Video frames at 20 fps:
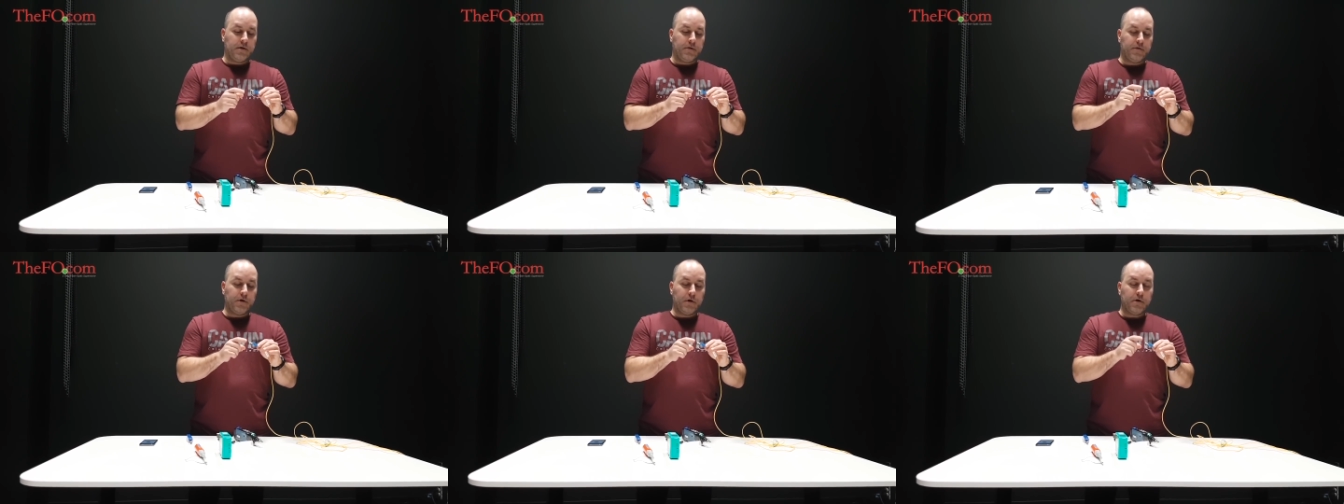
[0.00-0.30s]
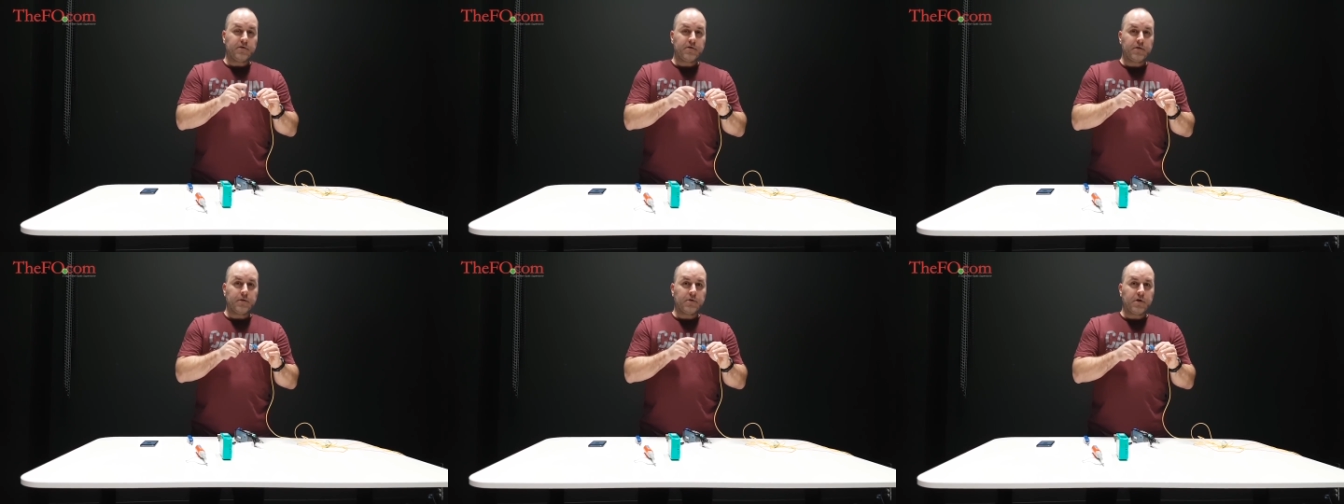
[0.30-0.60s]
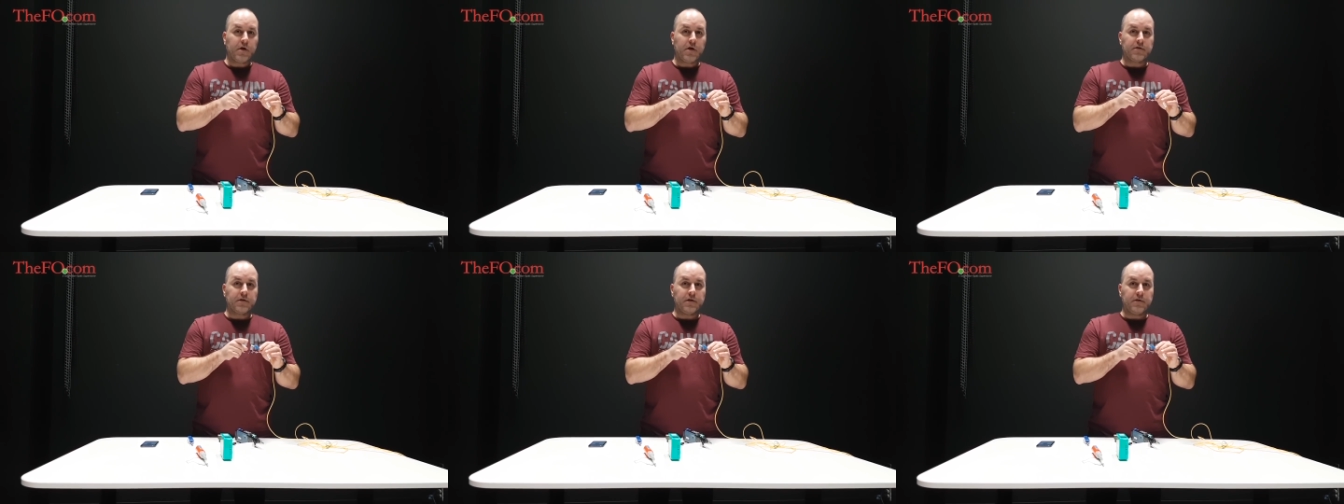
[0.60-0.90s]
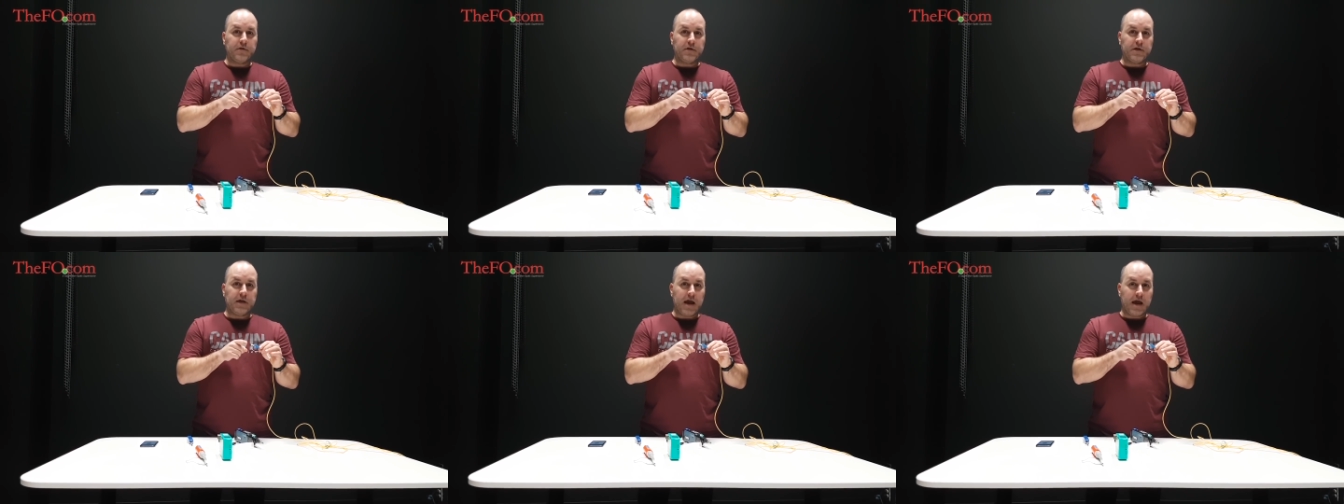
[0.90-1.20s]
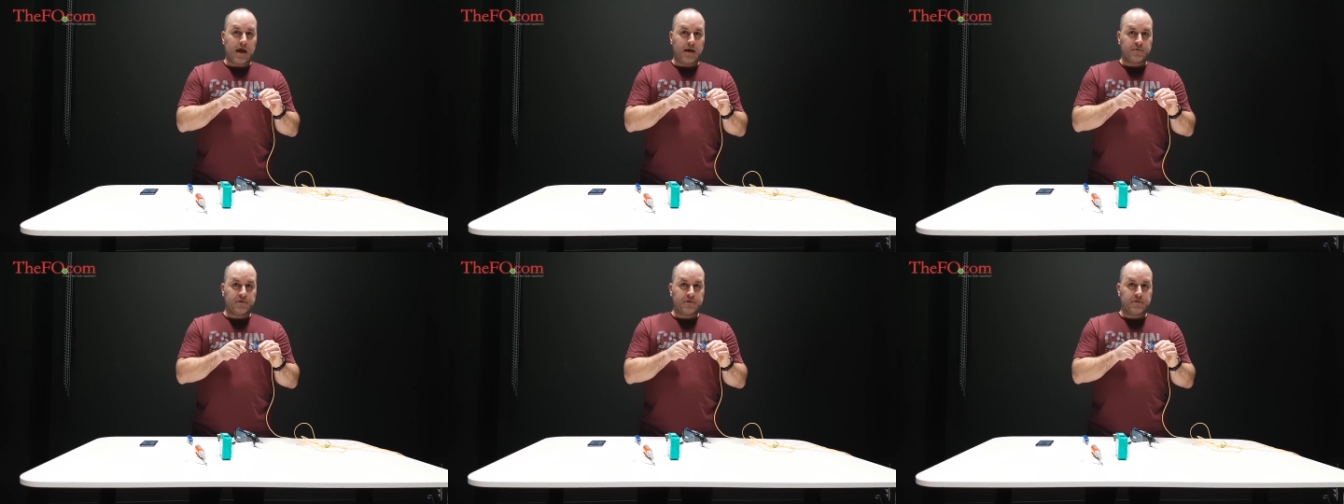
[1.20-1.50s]
there is some dust in the
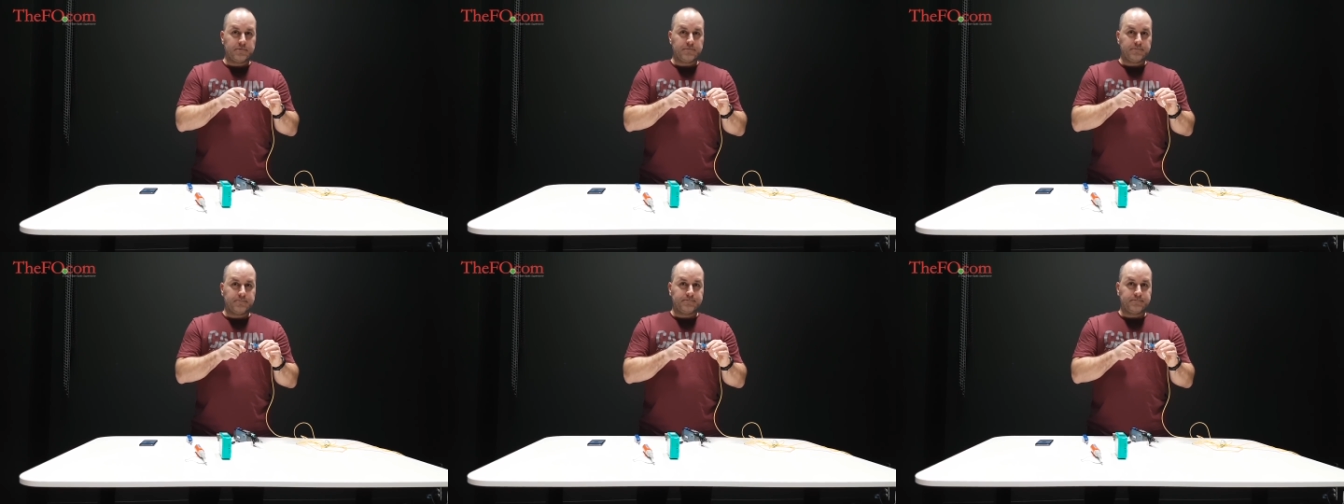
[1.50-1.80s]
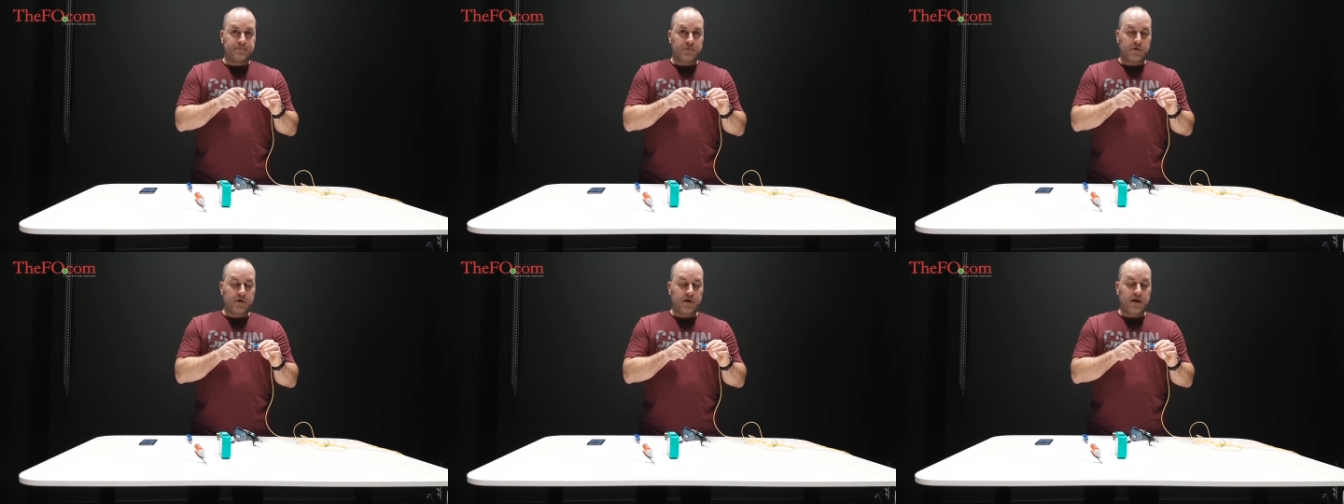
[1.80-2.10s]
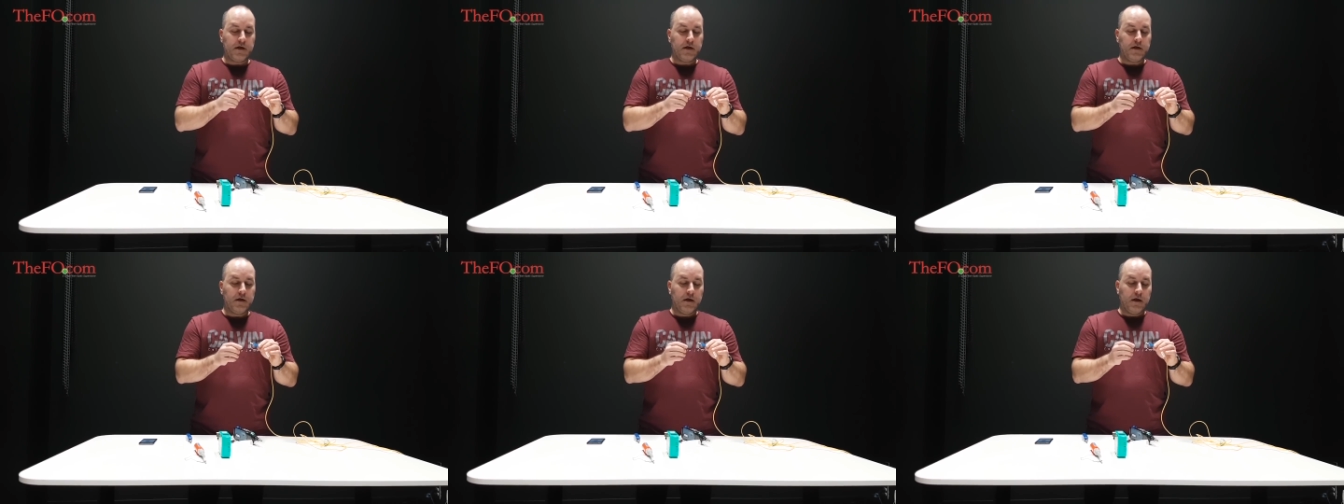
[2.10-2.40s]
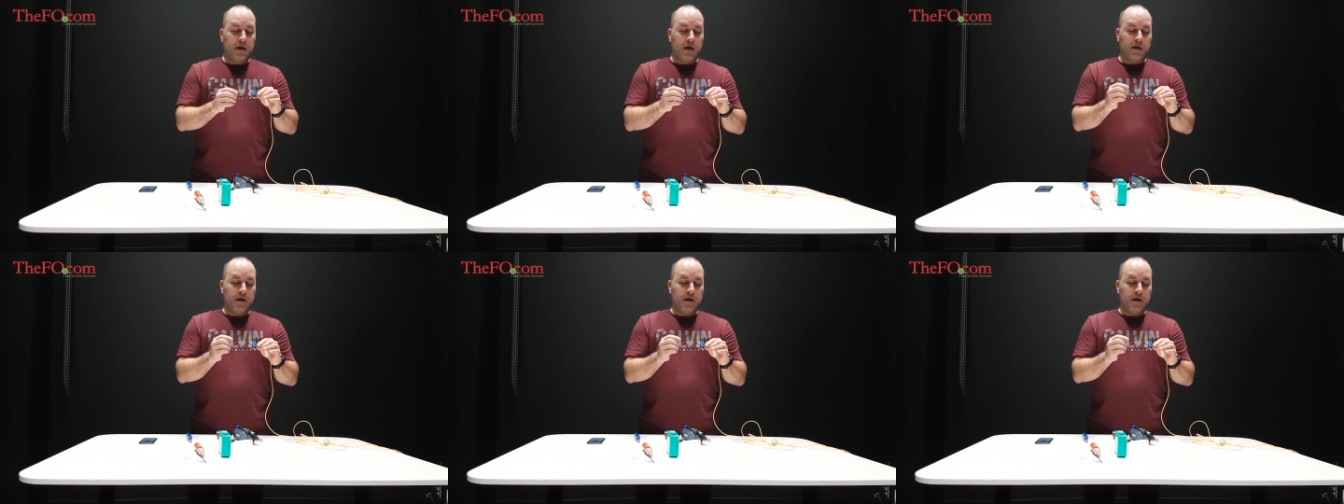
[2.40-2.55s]
caps, okay?